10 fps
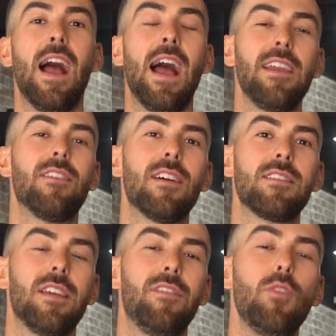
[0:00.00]
Hey
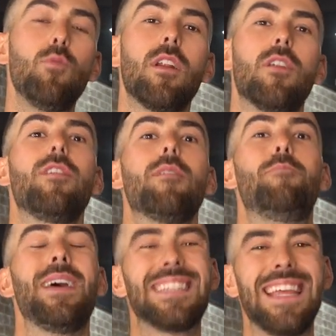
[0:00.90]
guys, if you want to learn the
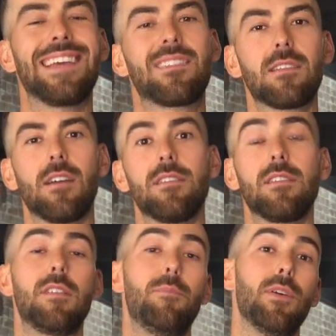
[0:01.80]
best
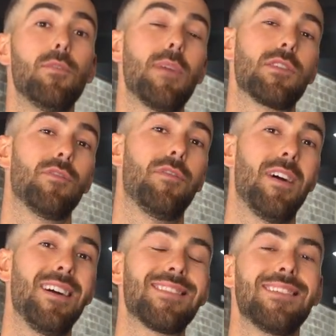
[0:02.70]
exercises to build muscle
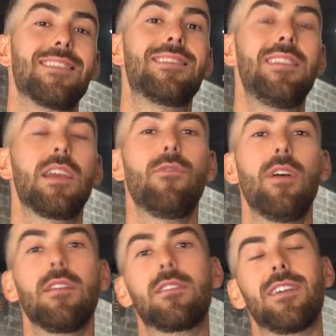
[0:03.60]
fast, then stick
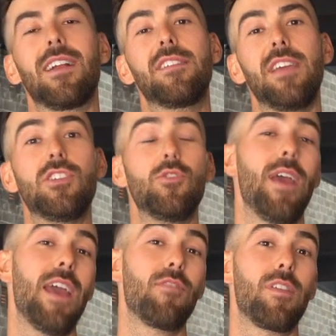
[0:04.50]
around because I'm going to teach
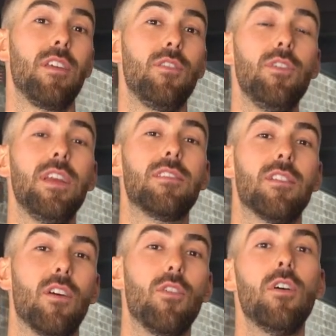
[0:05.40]
you everything you need to
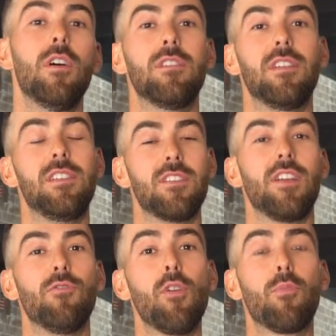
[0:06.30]
know to
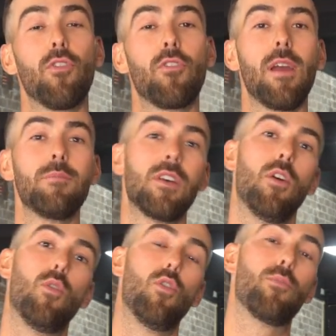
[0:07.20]
design your own programs
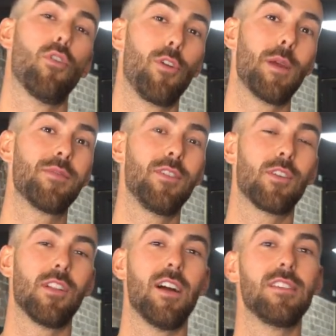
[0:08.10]
or programs for your
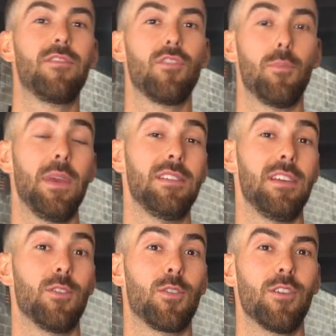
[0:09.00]
clients if you're a
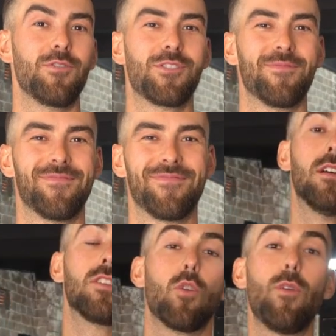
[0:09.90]
PT or coach.
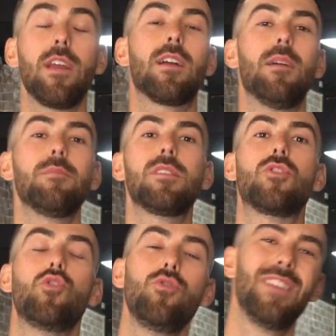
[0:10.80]
So when it comes to
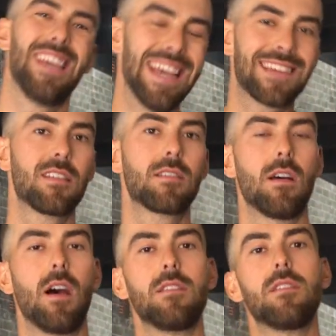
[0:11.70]
choosing
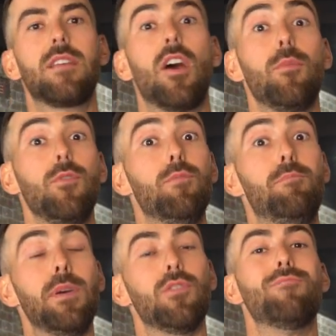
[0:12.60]
exercises to help you
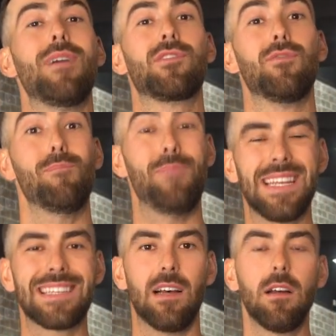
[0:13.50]
build muscle
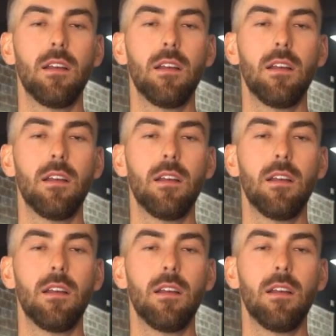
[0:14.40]
better,